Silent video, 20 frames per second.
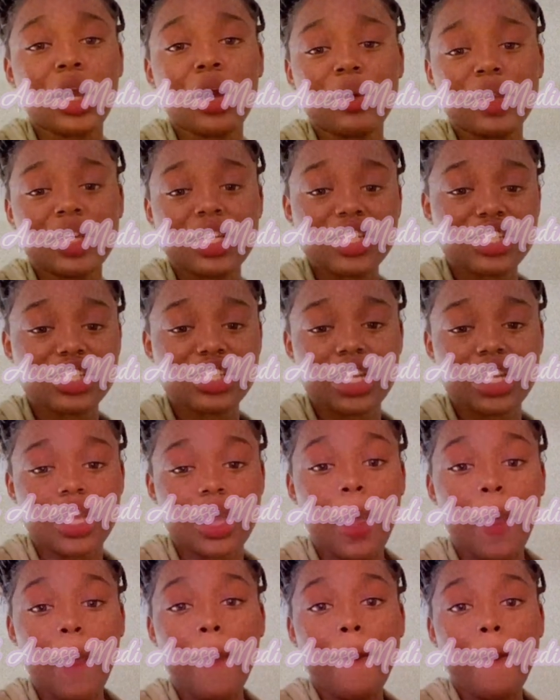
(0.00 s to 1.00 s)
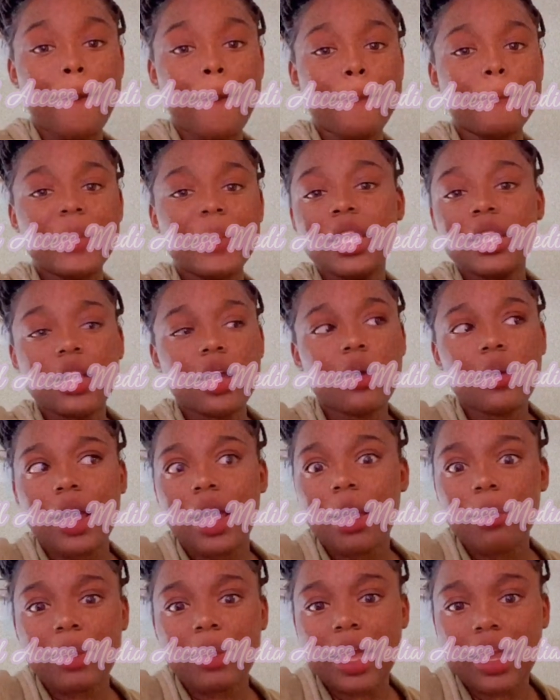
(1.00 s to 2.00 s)
go in his shit me know
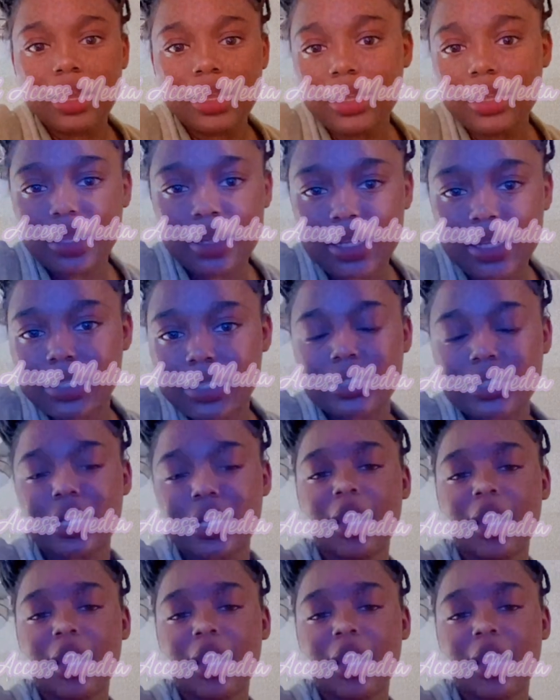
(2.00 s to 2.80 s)
how black English.